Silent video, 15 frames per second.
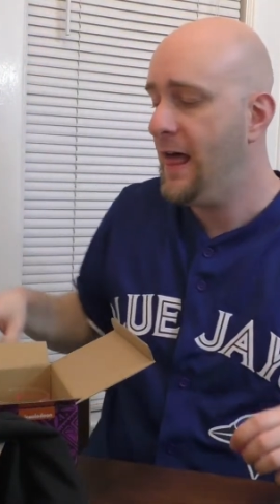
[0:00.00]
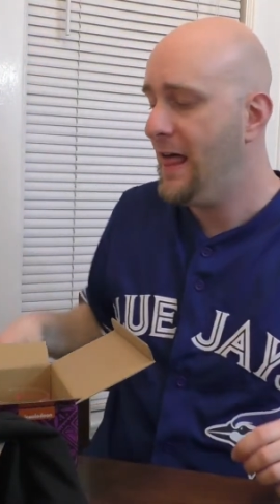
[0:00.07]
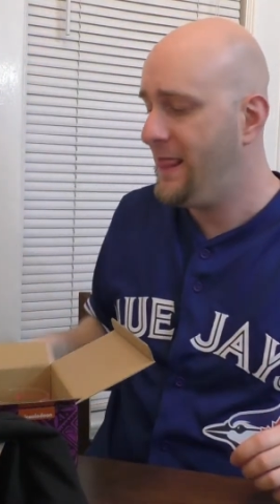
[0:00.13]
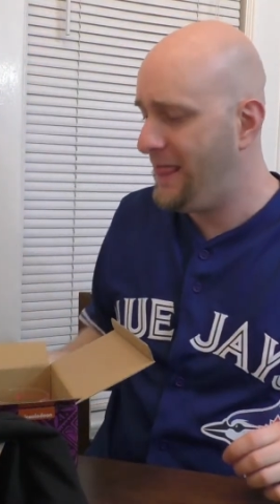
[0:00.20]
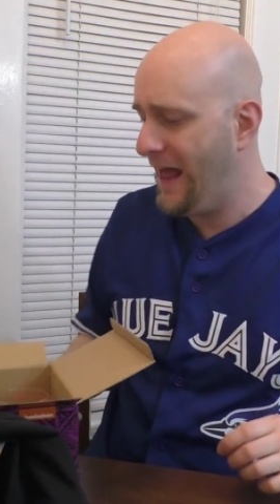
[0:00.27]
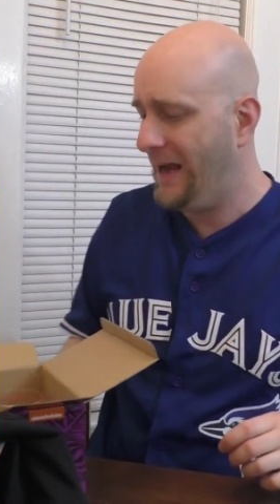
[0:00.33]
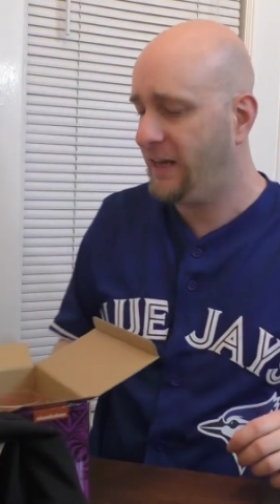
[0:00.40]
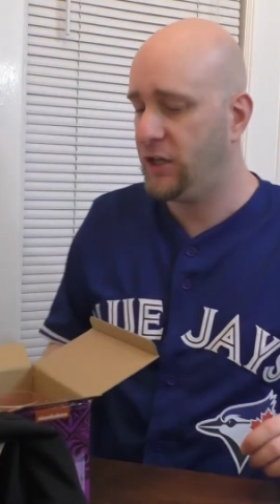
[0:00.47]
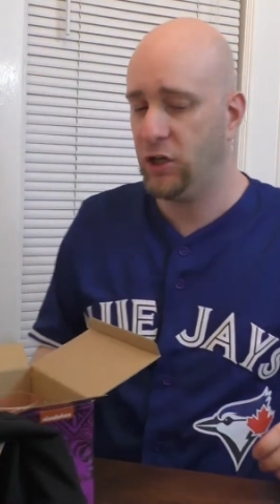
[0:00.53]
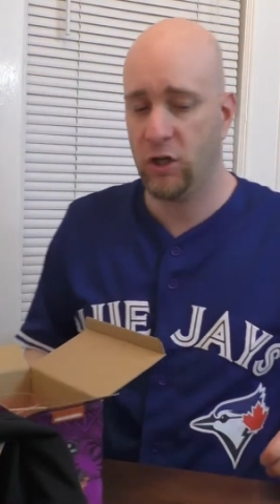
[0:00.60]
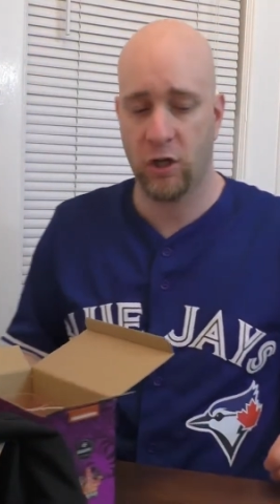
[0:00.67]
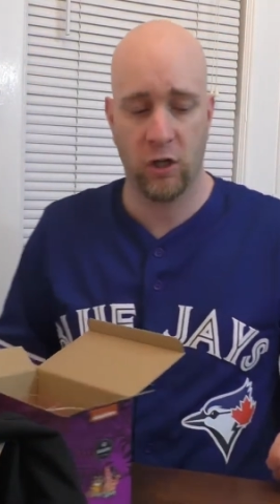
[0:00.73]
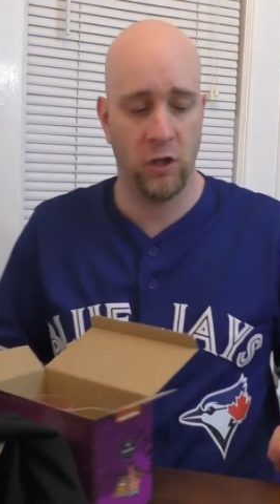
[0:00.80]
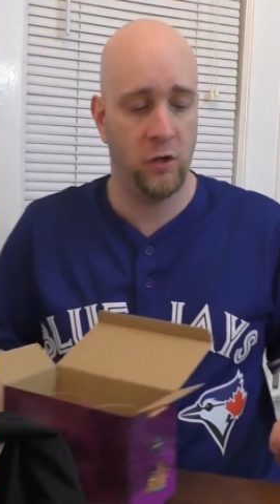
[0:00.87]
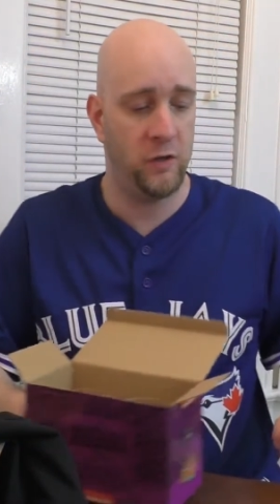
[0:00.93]
That
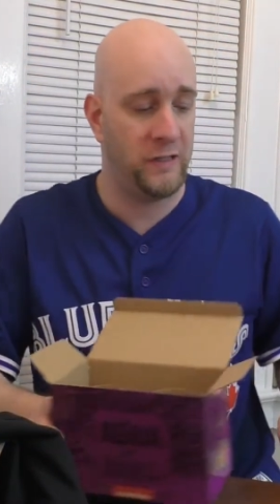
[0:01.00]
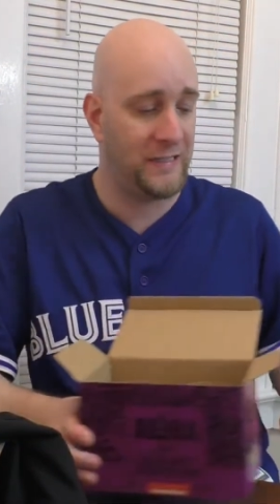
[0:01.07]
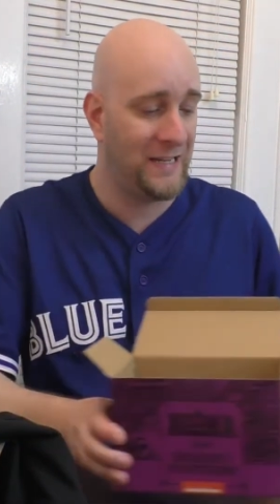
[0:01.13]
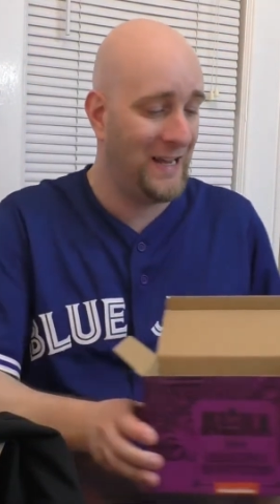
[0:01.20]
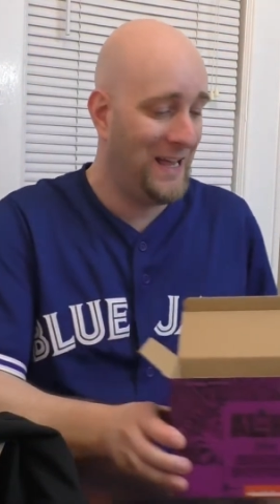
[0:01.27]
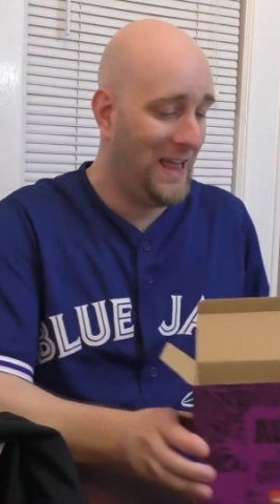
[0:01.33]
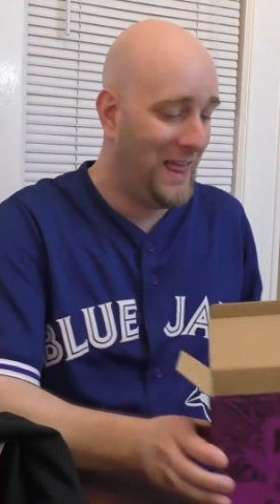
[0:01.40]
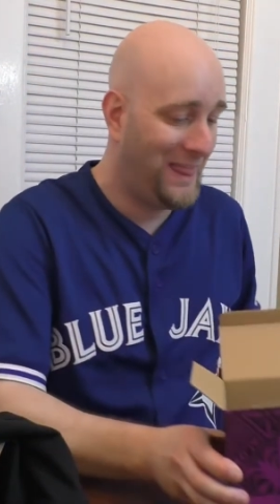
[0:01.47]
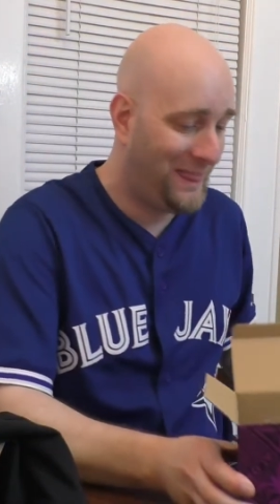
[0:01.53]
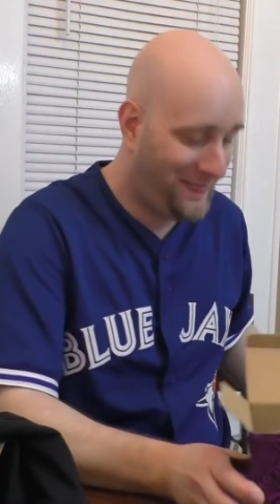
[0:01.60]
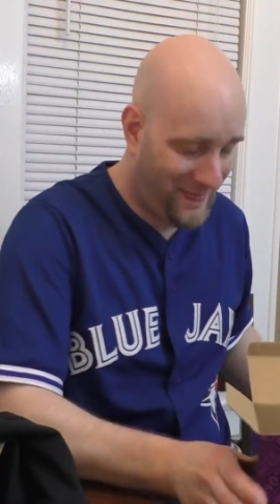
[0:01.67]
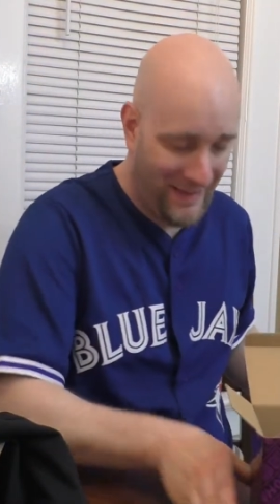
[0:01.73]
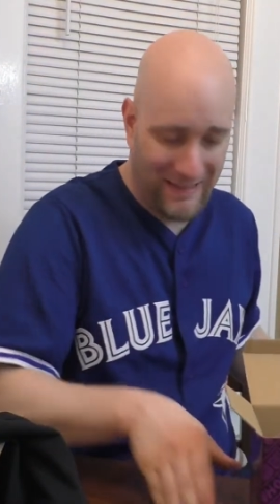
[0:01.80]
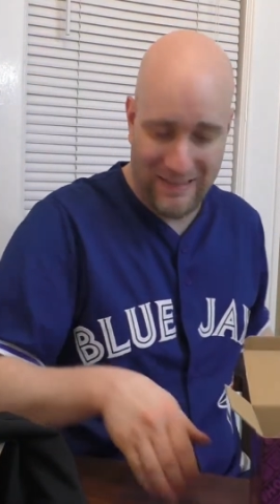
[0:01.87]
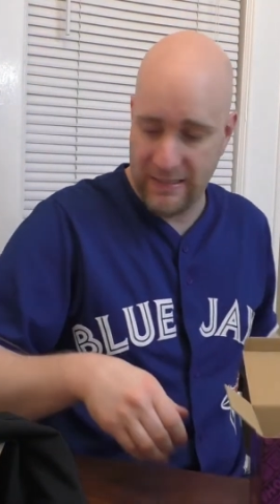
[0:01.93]
concludes
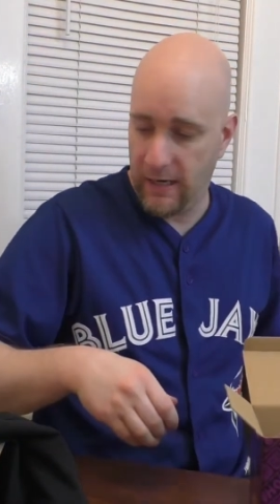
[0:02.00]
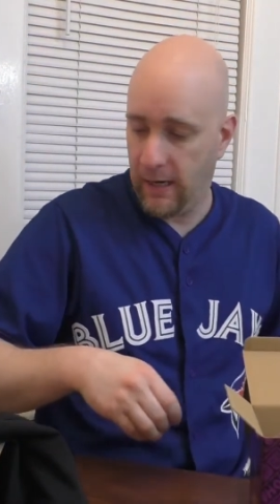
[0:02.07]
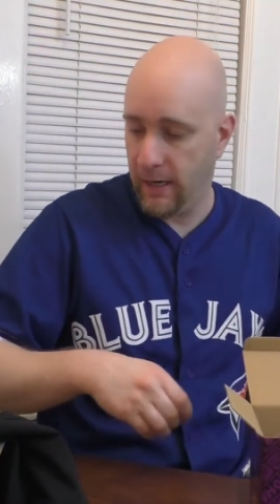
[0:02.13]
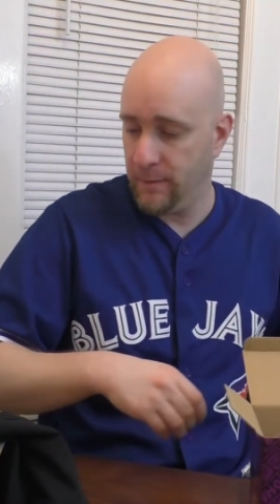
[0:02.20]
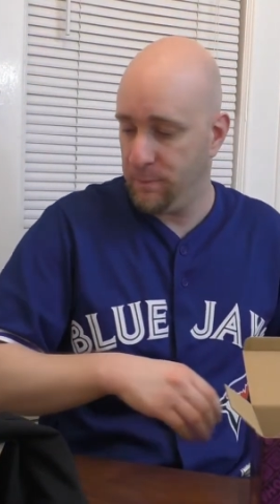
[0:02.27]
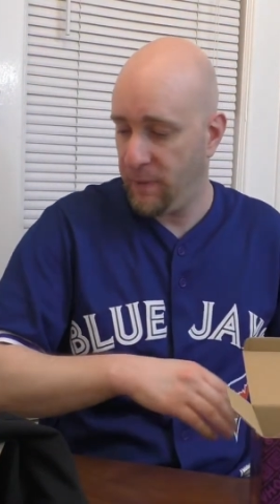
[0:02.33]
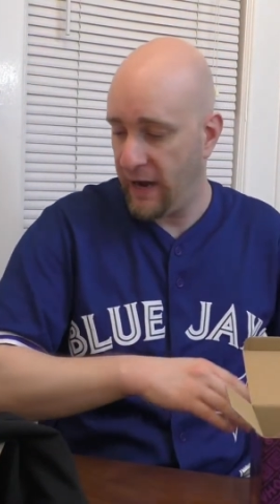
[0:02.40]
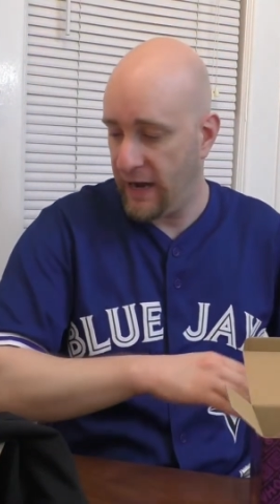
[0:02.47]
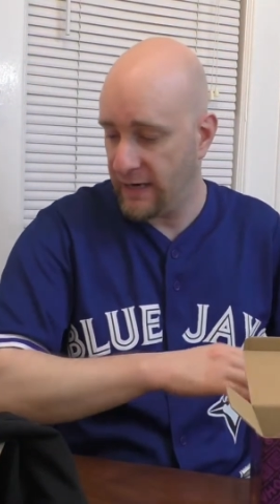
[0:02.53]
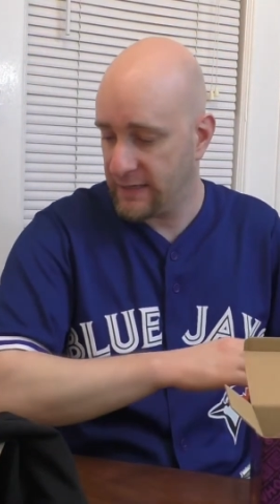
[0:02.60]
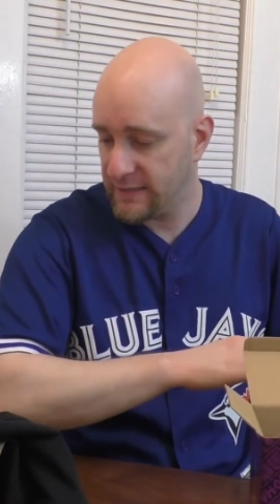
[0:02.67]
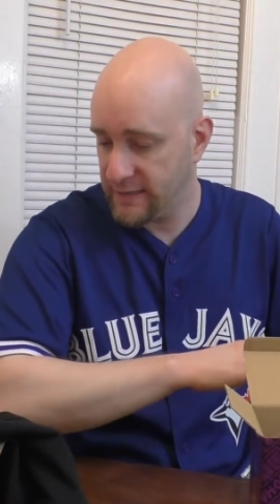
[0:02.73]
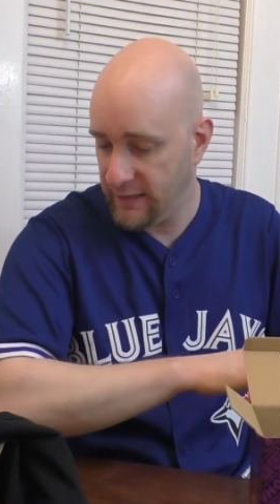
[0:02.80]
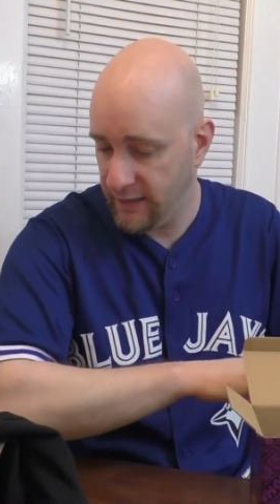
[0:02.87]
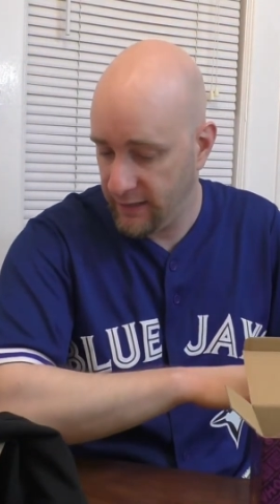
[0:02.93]
this
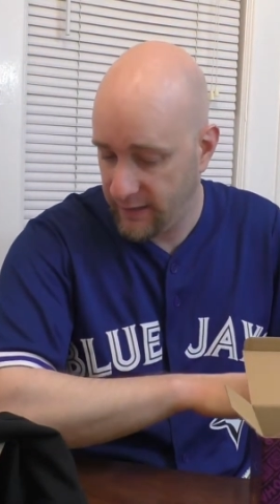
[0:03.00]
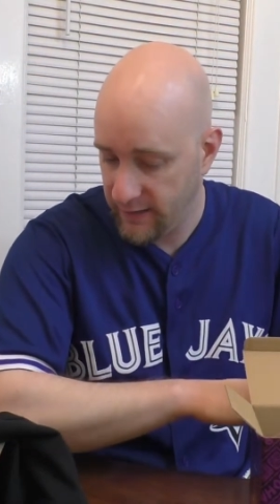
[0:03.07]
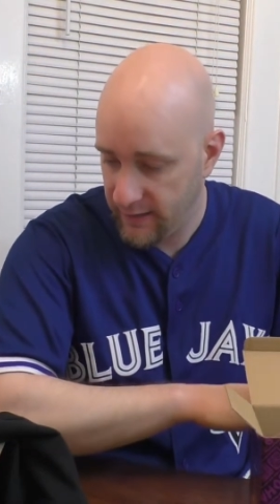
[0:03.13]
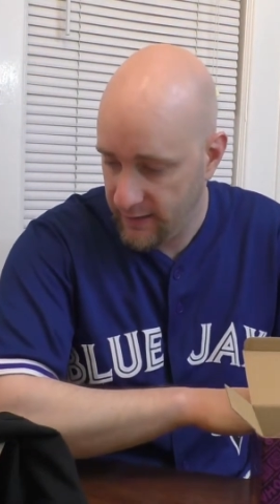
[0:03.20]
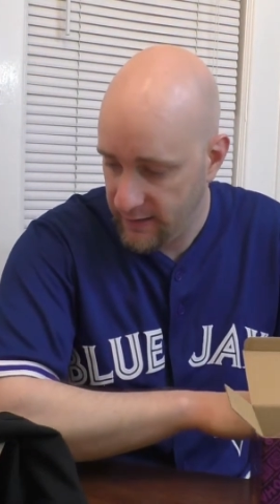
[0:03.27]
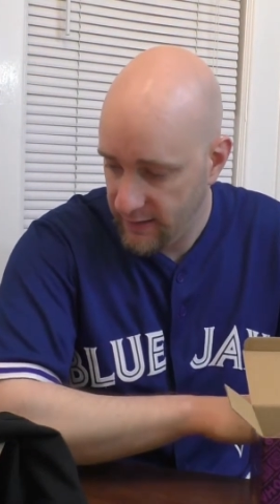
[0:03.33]
unboxing.